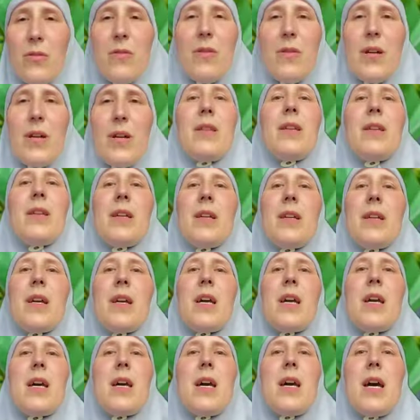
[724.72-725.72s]
no nothing.
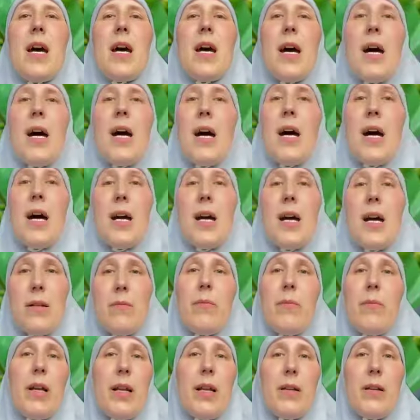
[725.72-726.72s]

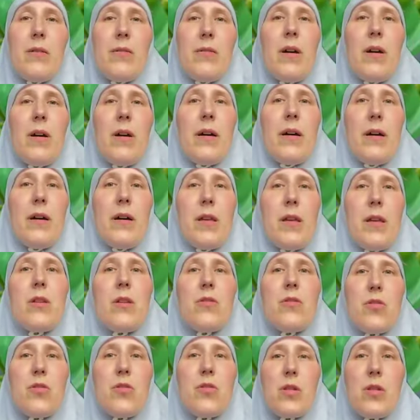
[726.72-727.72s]
And belladonna
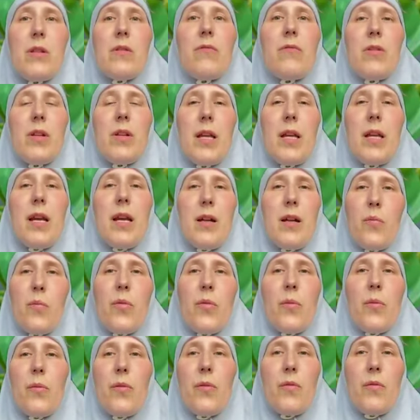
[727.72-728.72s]
usually really
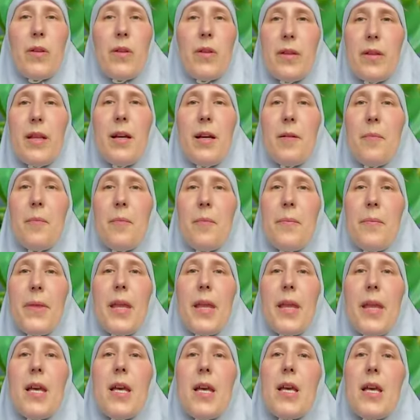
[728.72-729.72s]
helps me with that.
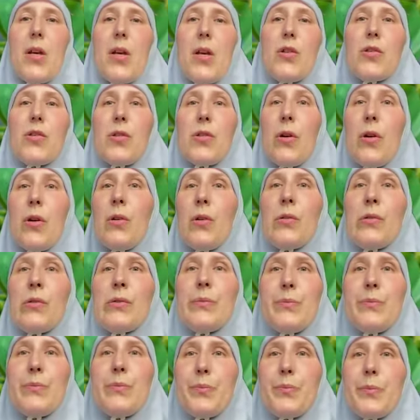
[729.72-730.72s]

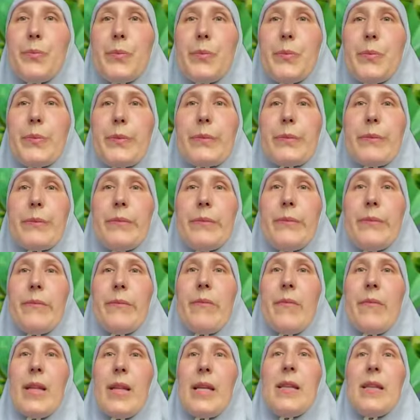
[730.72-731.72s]
So
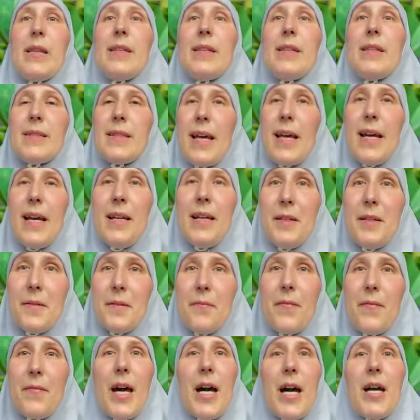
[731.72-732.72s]
that's that.
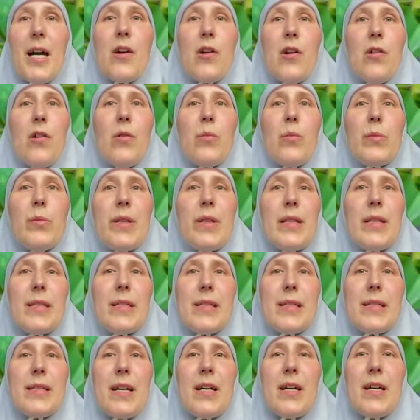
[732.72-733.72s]
I hope
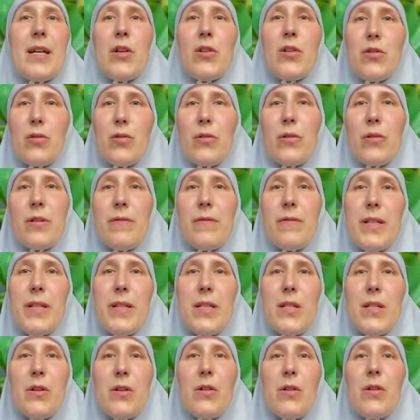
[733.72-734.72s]
this short
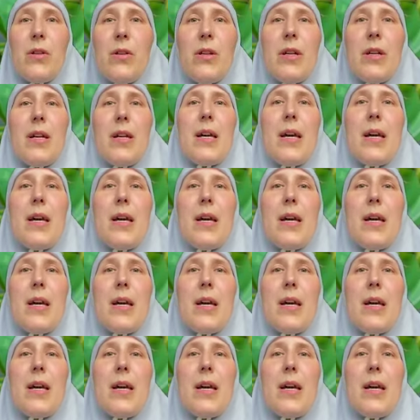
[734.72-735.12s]
video